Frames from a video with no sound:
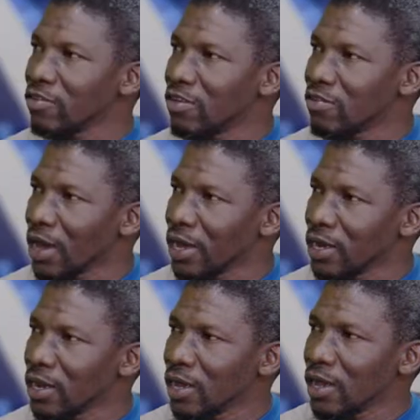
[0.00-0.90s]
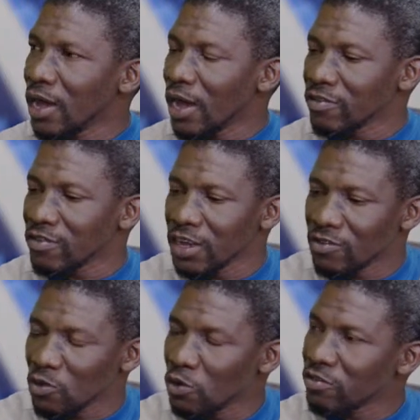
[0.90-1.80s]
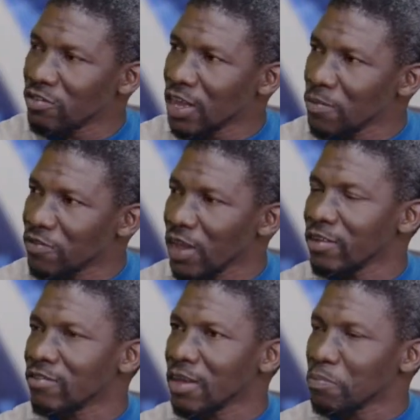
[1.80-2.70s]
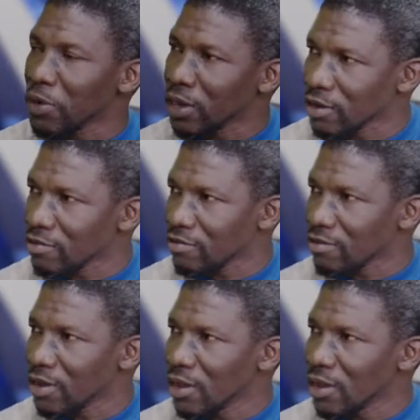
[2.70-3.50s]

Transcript: is designed, has its own skips and skip patterns.